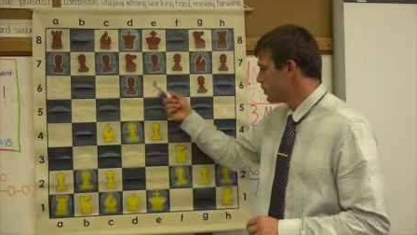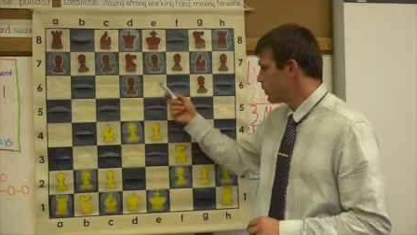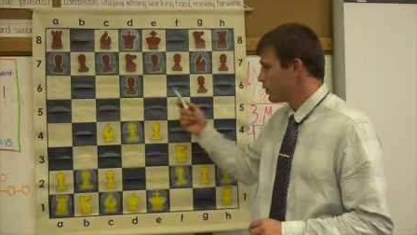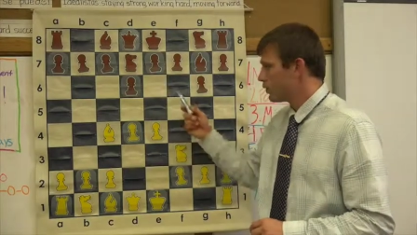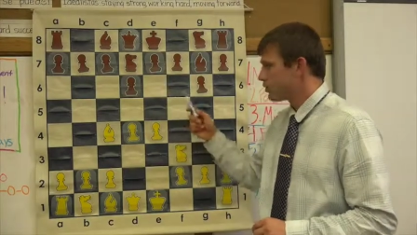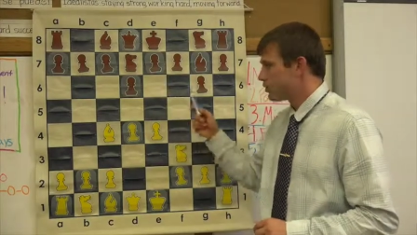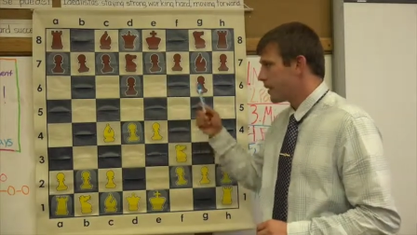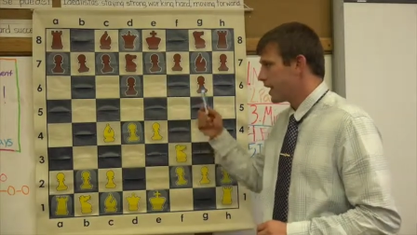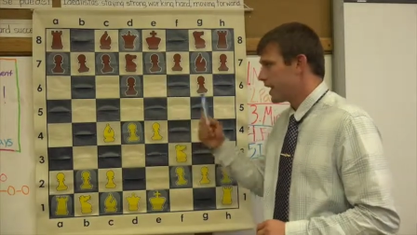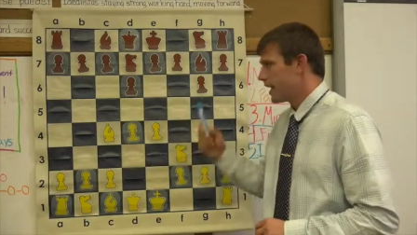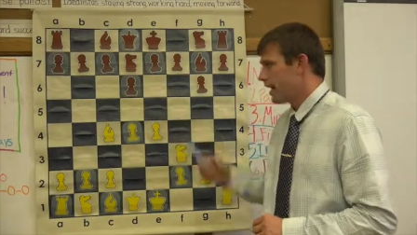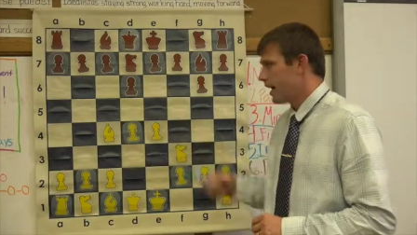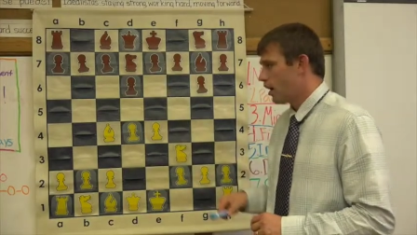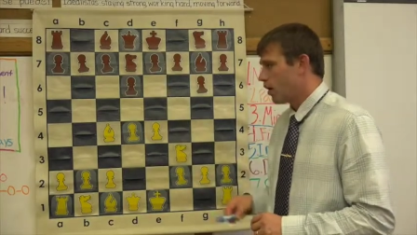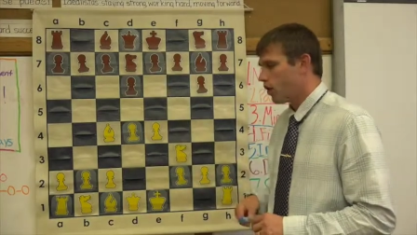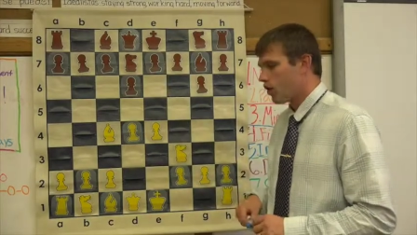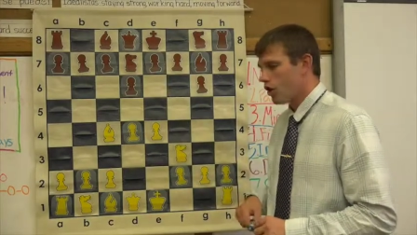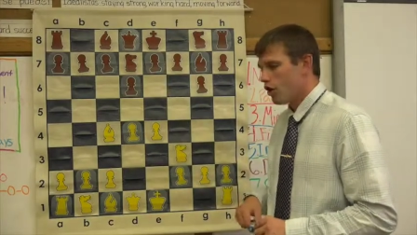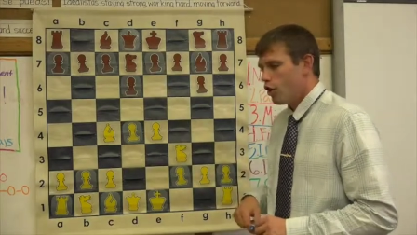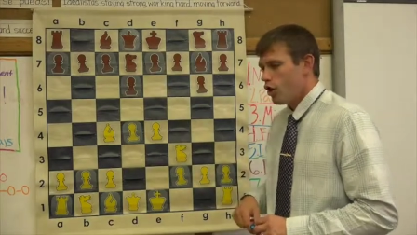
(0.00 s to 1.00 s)
moves pan
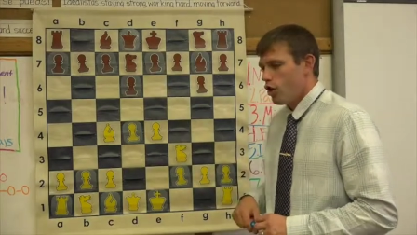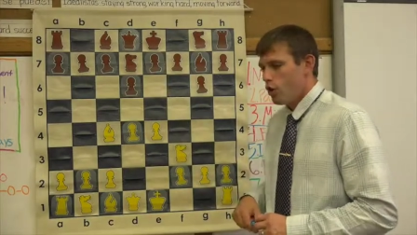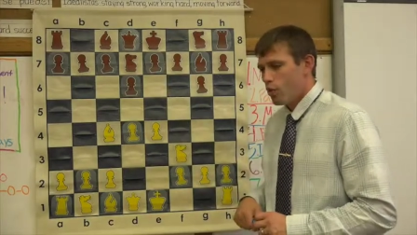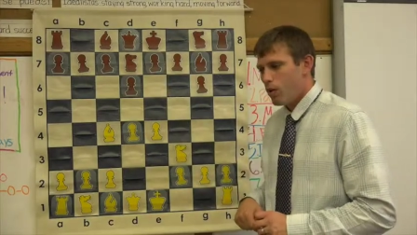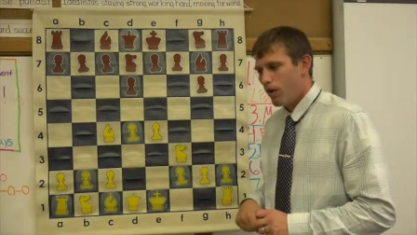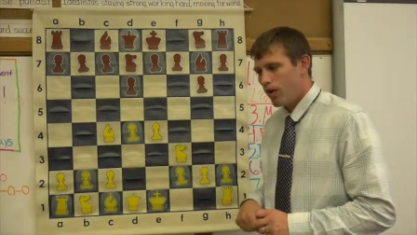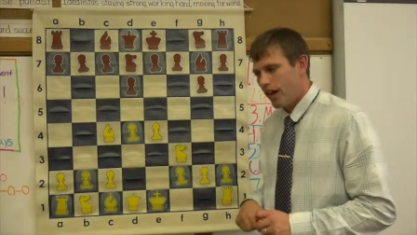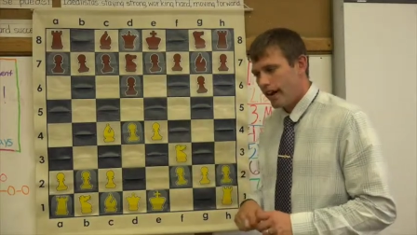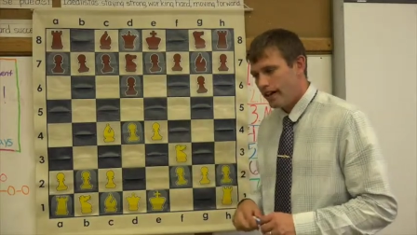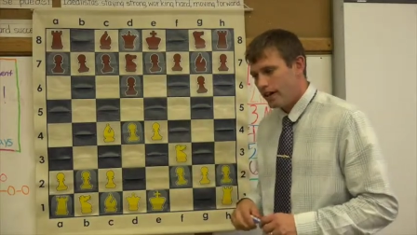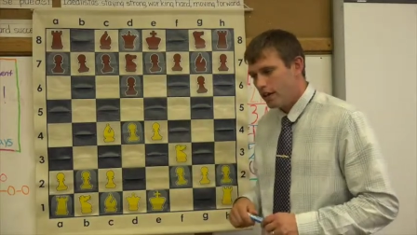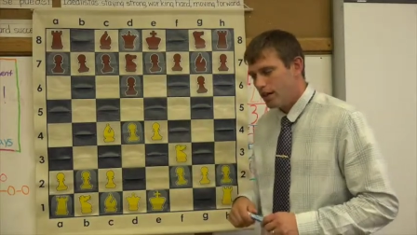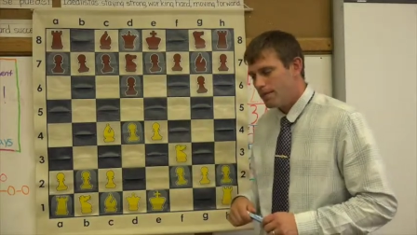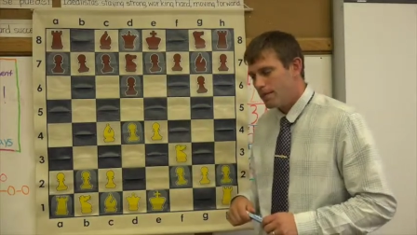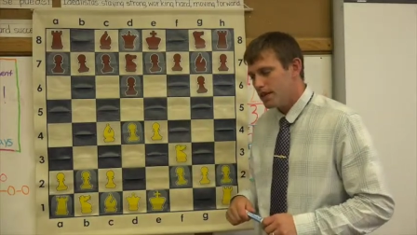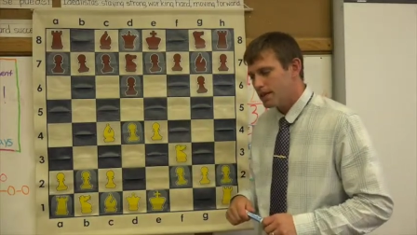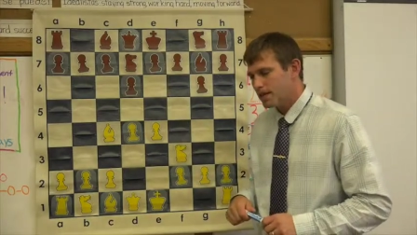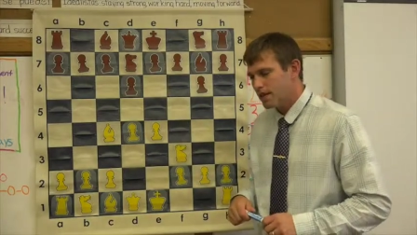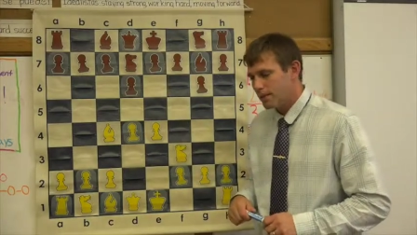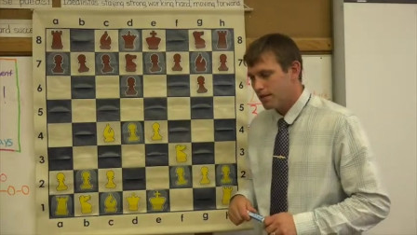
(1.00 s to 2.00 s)
out. Well, that could
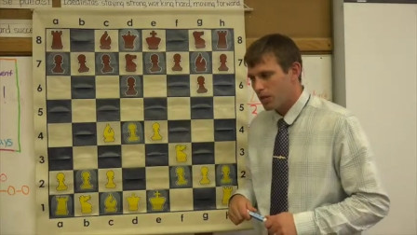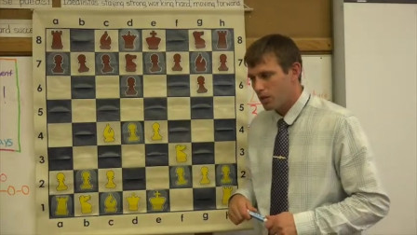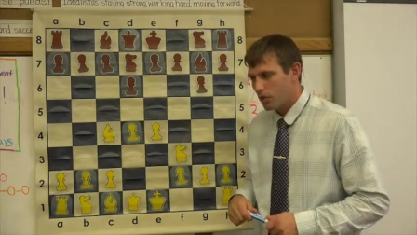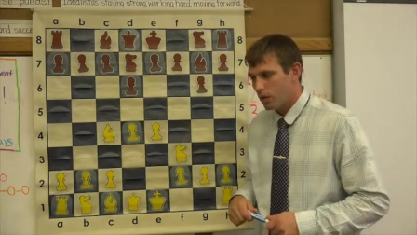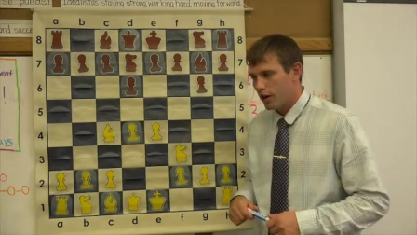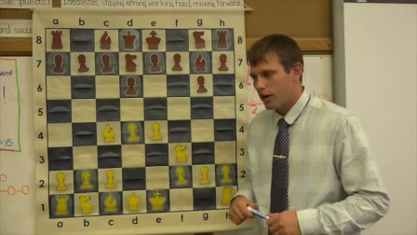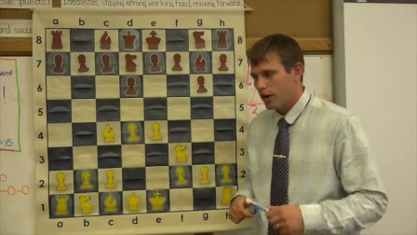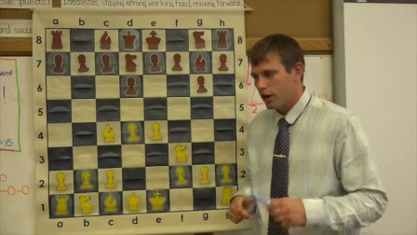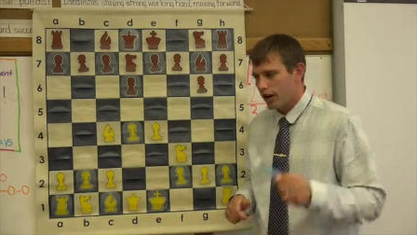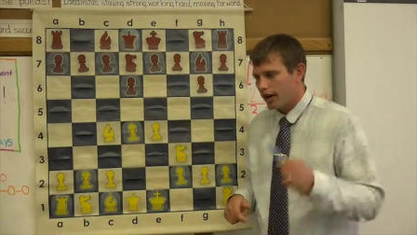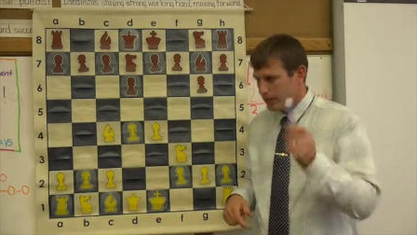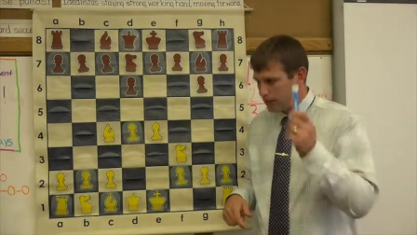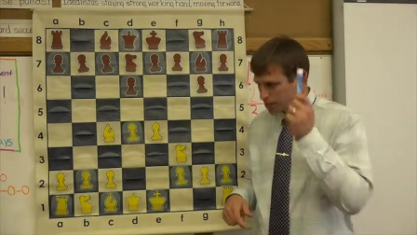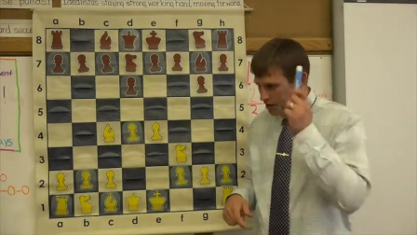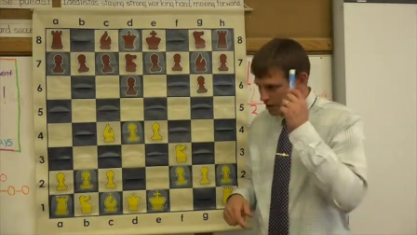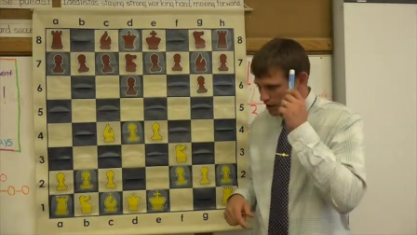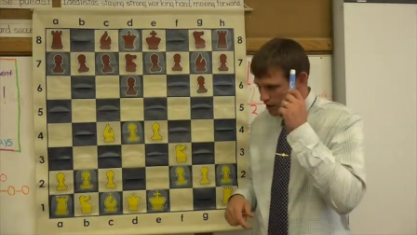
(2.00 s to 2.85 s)
be something where in our heads we